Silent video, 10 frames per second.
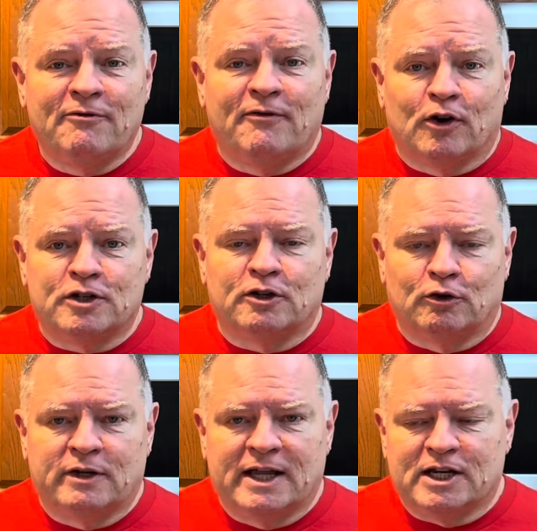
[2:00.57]
versatile
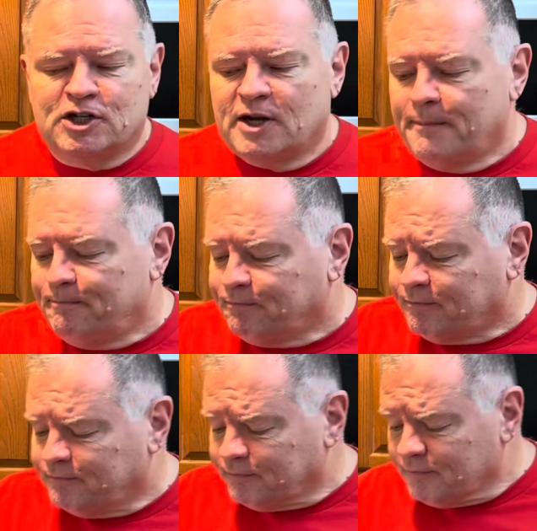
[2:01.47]
dish.
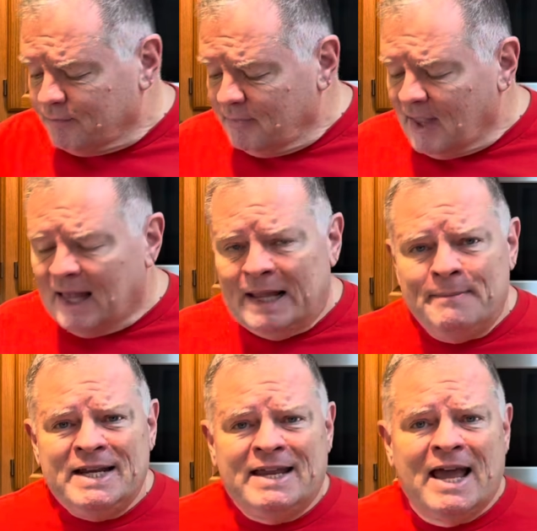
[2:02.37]
Let
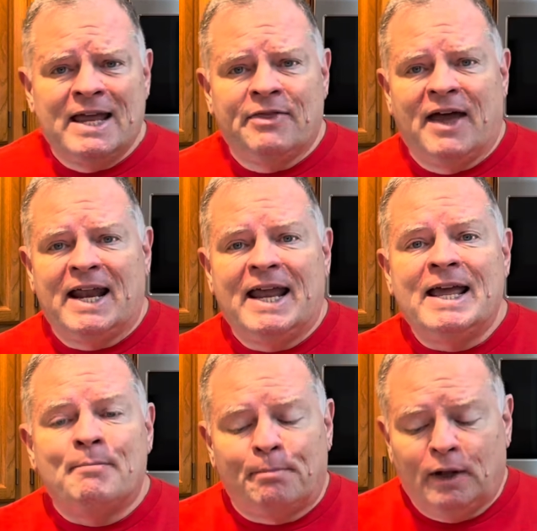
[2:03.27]
me tell you that
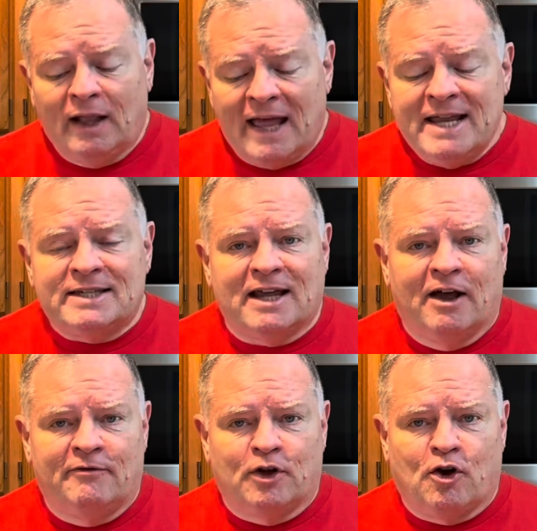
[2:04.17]
in place
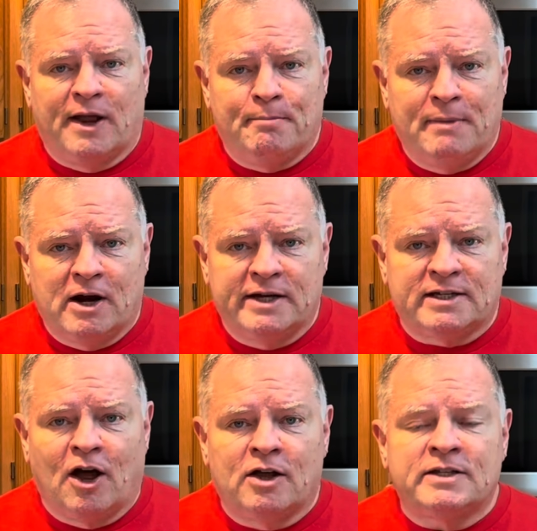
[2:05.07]
of the cranberry
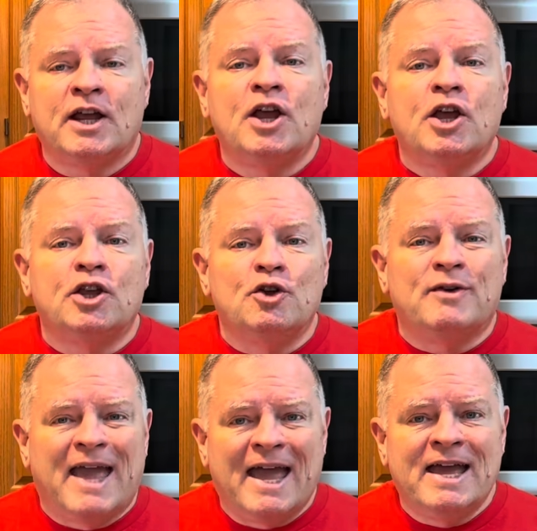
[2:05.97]
sauce, you
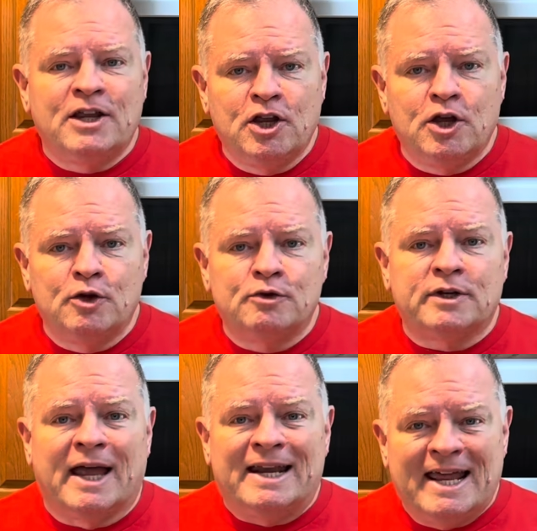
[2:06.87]
can
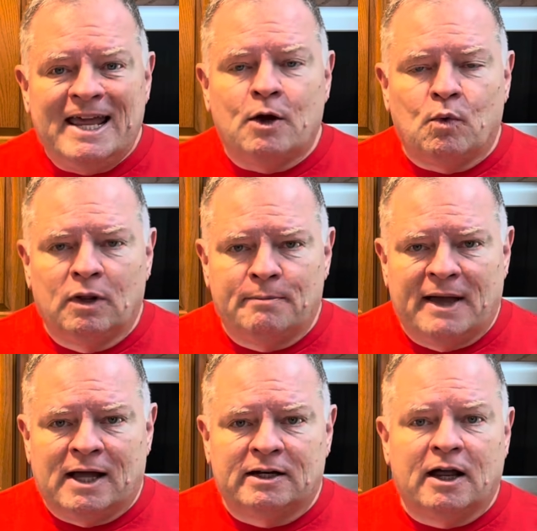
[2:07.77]
use an equal
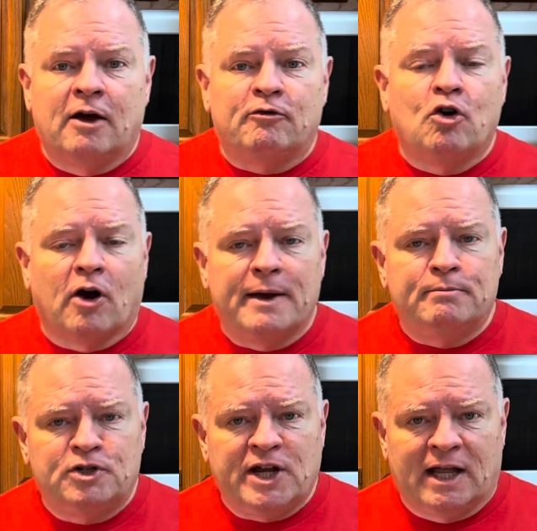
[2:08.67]
amount of
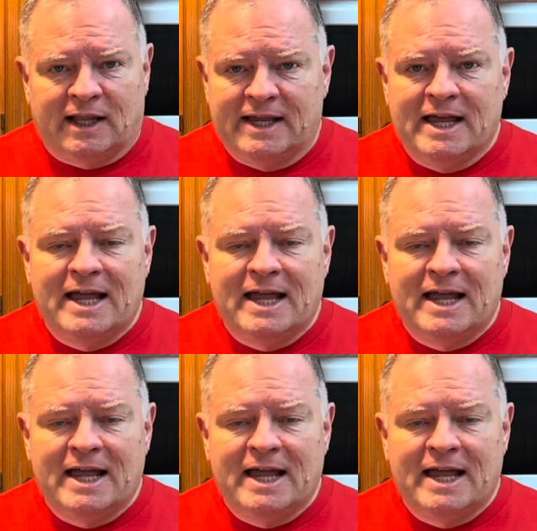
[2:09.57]
grape jelly.